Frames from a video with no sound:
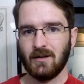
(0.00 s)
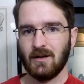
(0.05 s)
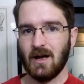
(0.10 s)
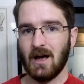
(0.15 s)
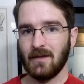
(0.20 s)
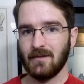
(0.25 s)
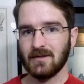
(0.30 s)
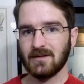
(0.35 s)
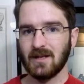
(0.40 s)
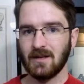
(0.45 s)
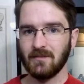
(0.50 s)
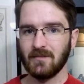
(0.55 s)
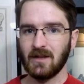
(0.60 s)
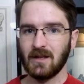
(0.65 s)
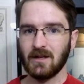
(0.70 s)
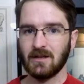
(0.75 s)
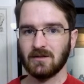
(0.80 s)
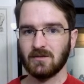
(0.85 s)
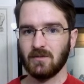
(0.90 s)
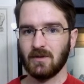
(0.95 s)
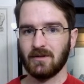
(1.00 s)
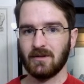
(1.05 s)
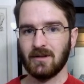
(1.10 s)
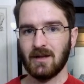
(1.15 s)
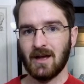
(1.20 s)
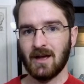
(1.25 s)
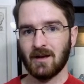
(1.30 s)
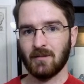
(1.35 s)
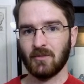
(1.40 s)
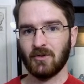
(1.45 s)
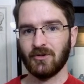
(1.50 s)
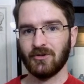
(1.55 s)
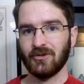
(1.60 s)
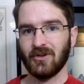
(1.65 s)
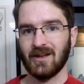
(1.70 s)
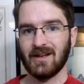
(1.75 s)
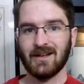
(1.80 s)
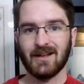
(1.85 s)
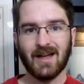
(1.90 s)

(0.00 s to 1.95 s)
And the same things with animals like